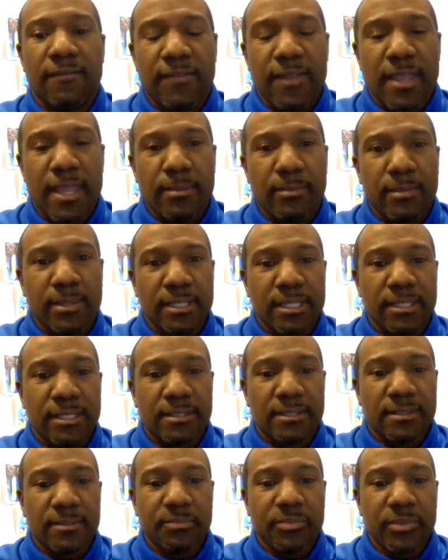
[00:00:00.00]

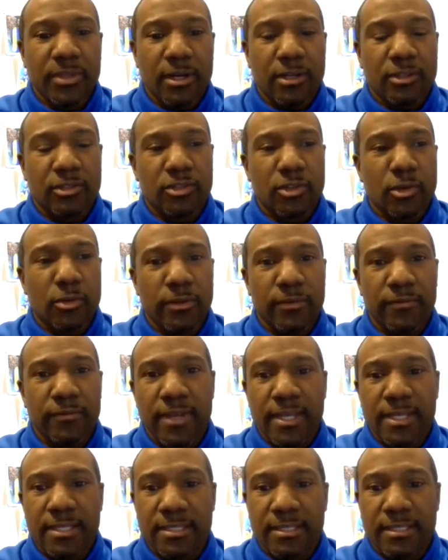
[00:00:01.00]
families are so
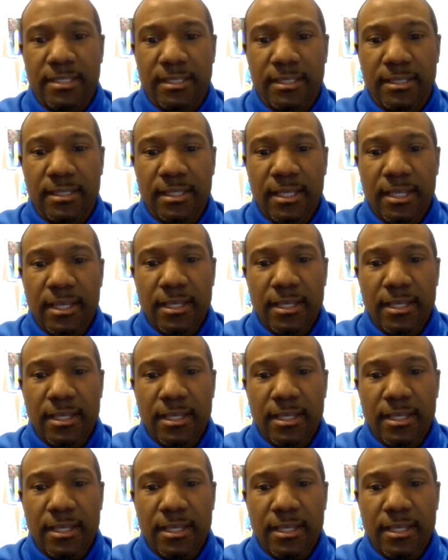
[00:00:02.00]
invested,